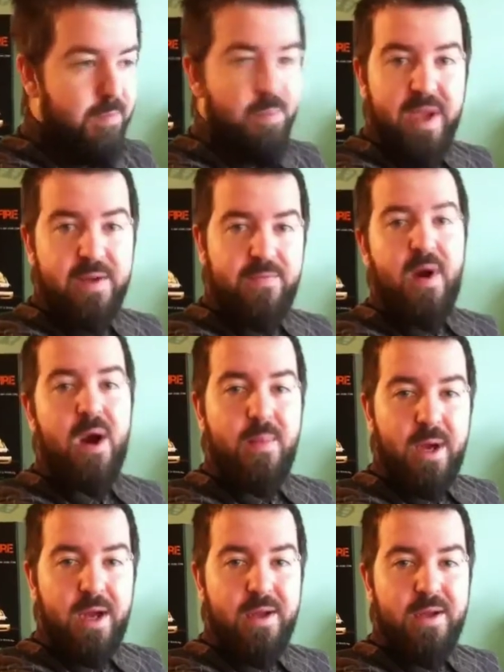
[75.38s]
Big
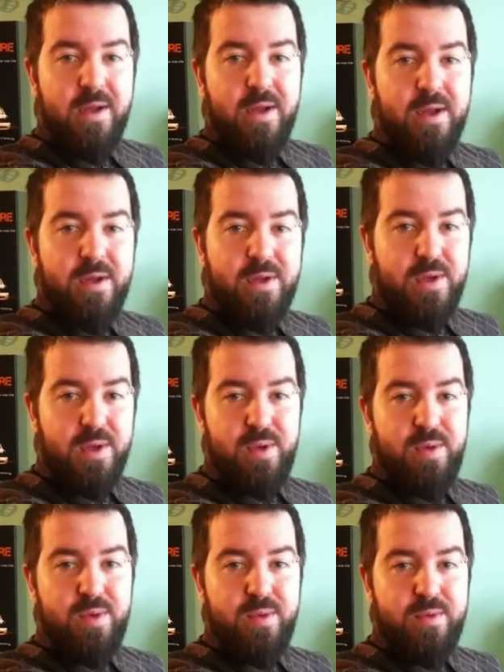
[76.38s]
Pharma
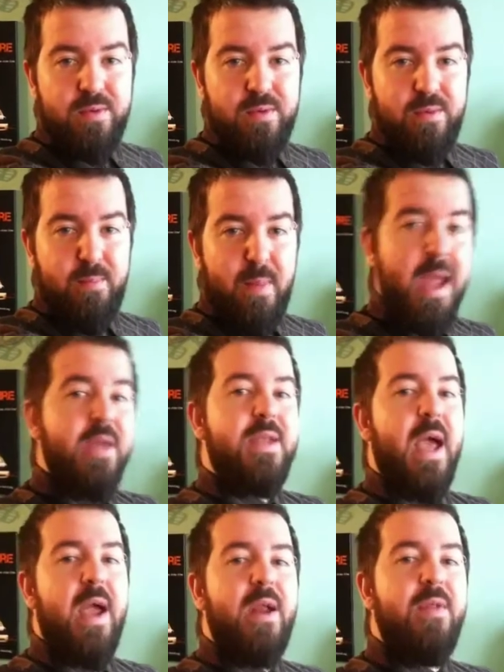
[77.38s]
to
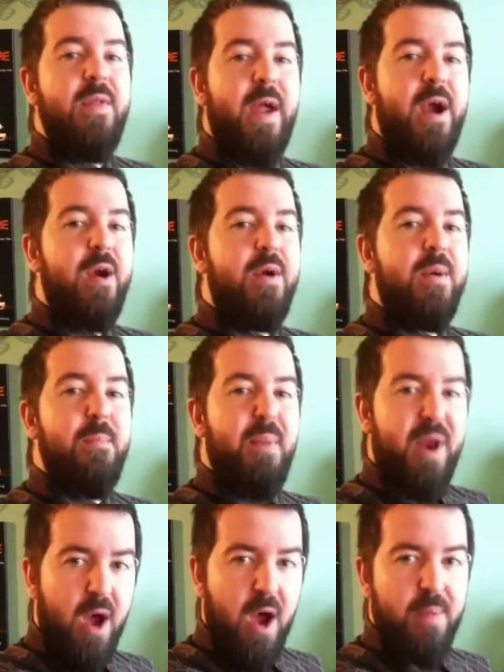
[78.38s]
maintain their
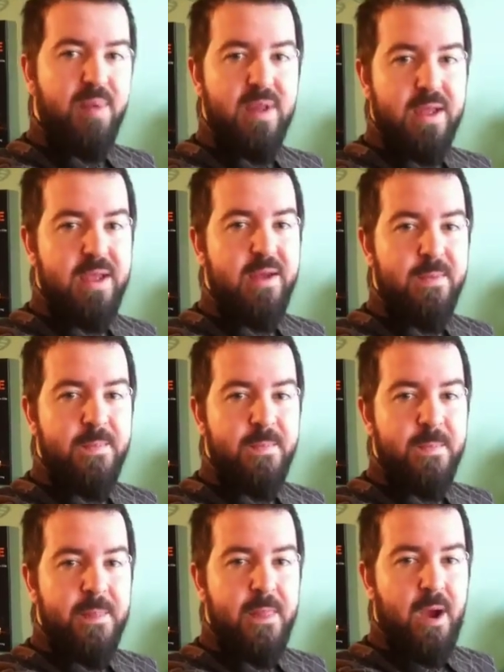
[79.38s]
monopoly
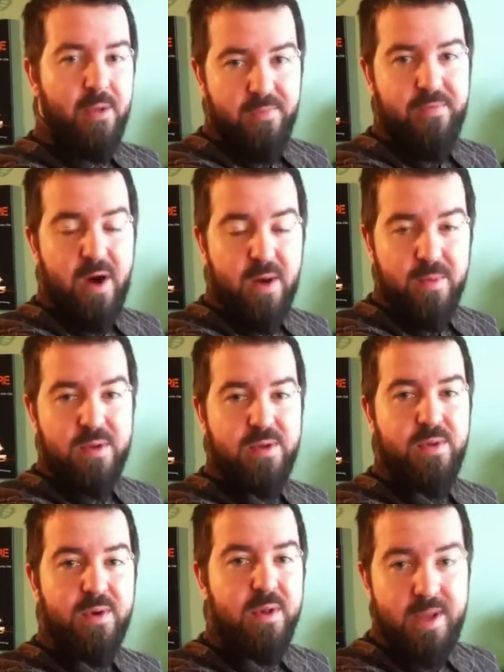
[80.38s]
on the
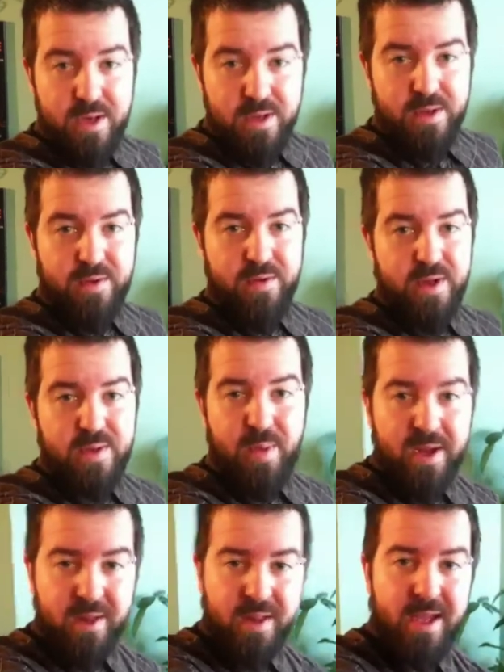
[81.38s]
pharmaceutical industries
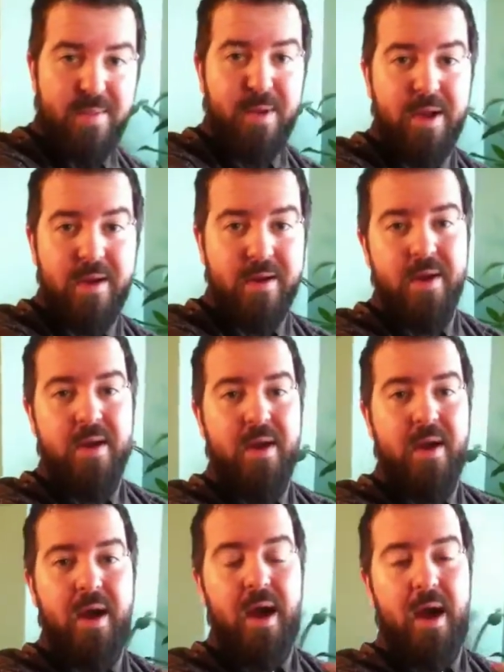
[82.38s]
by claiming
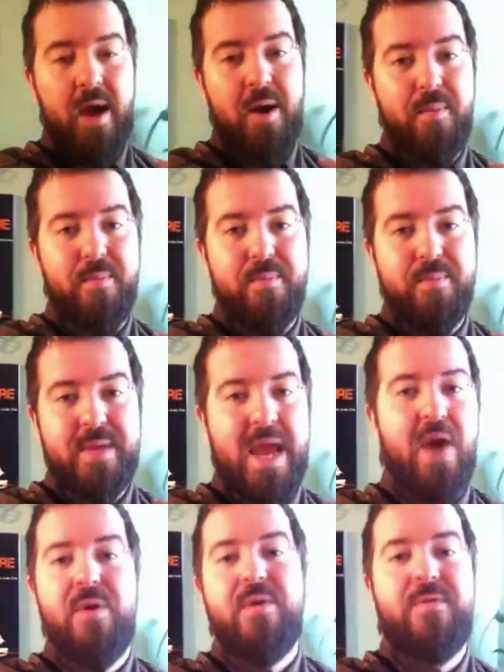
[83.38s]

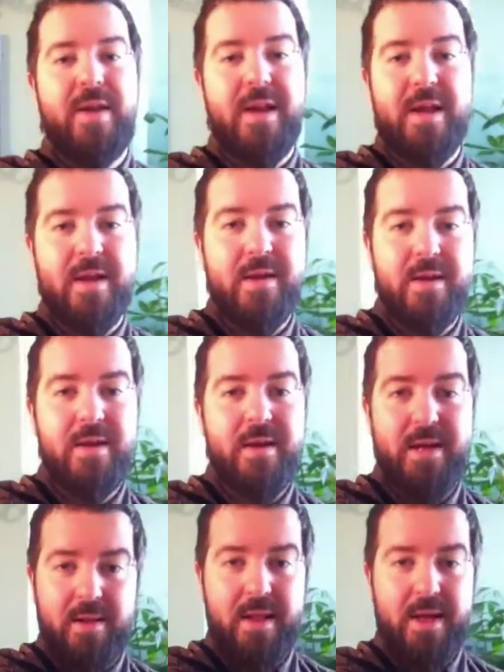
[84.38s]
counterfeiting
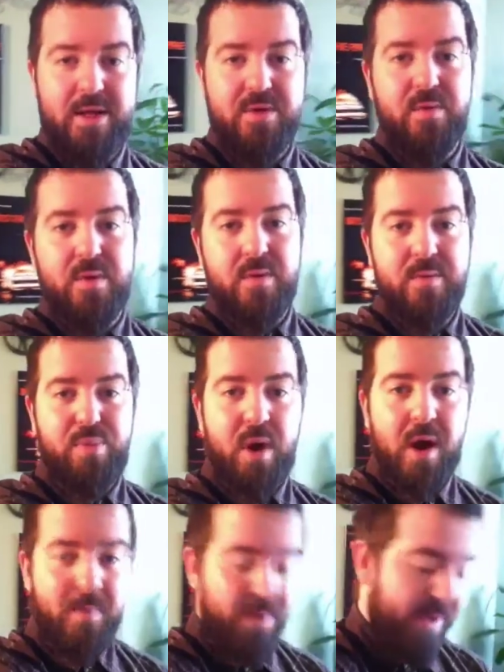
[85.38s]
intellectual
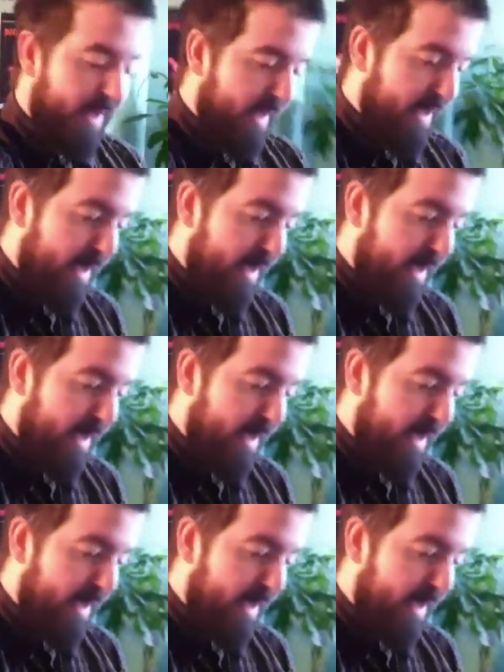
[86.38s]
property.